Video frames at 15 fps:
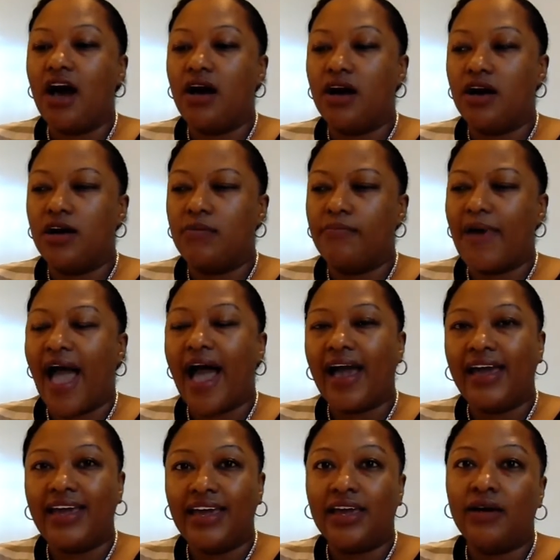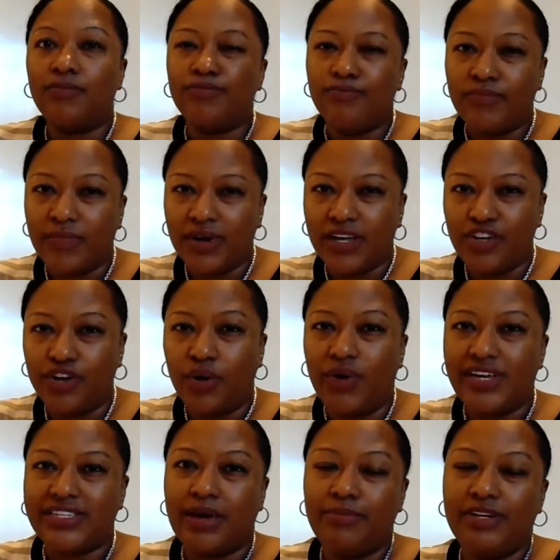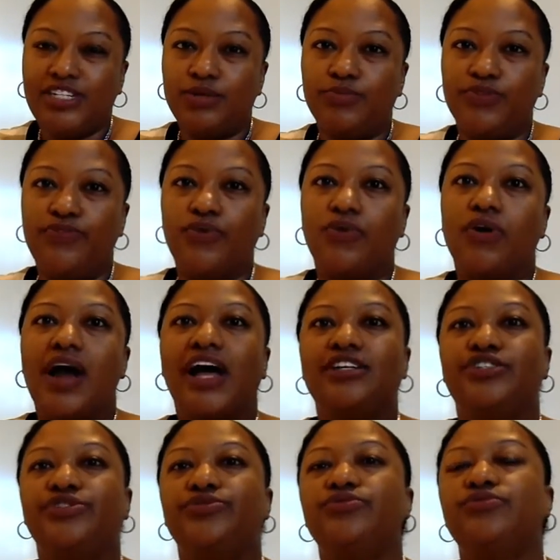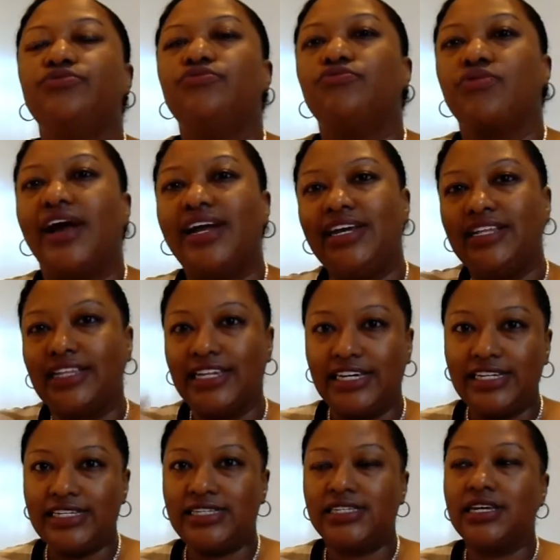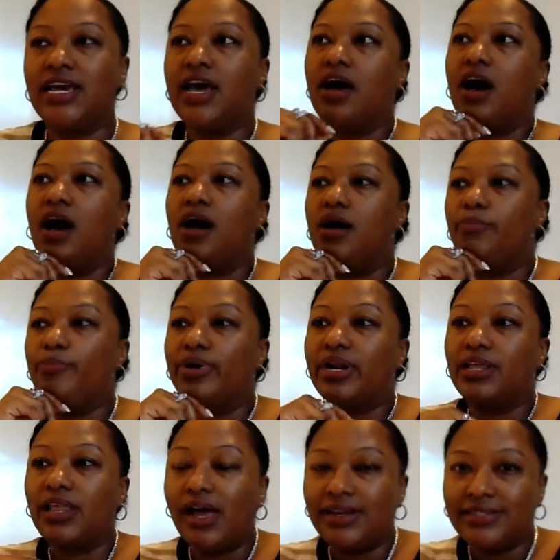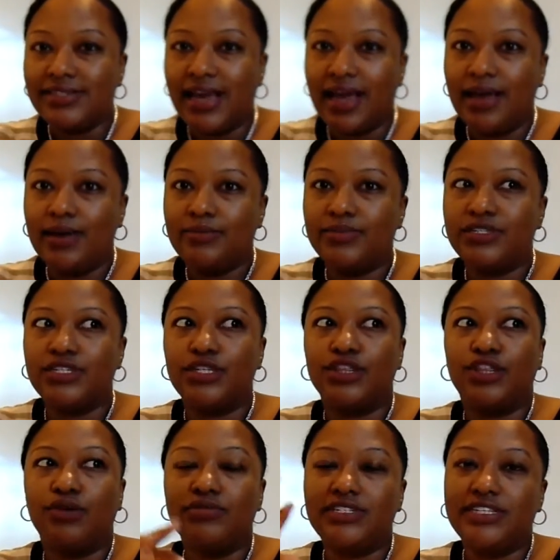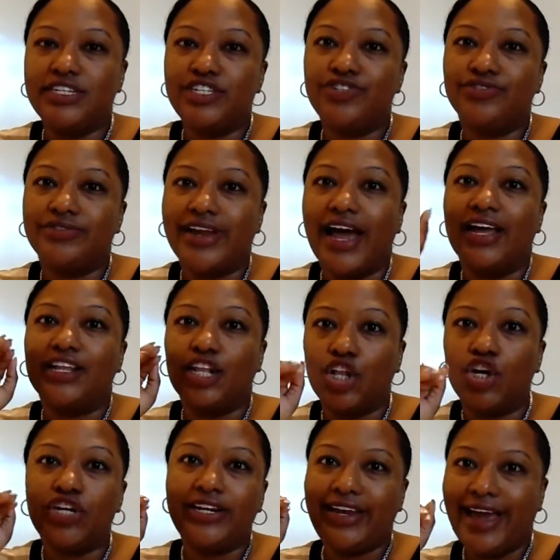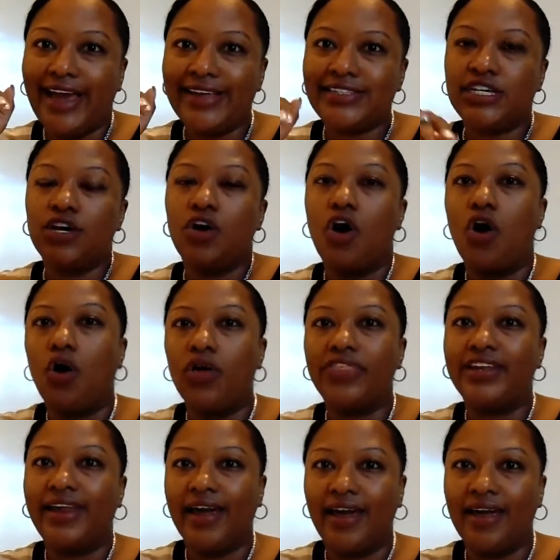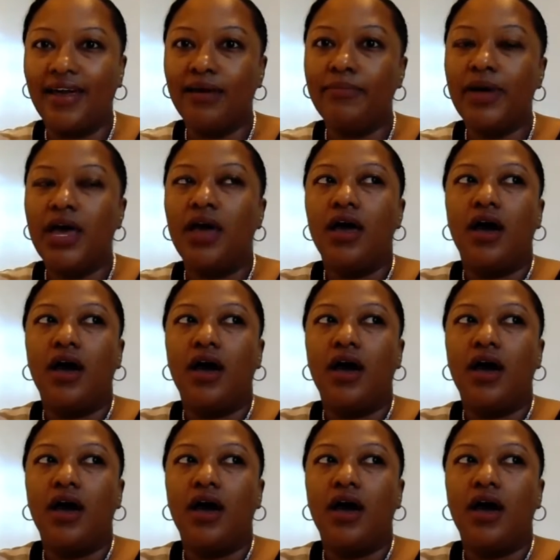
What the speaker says: I am, as I mentioned before, I do write lists, but a lot of times those lists are not looked at all the time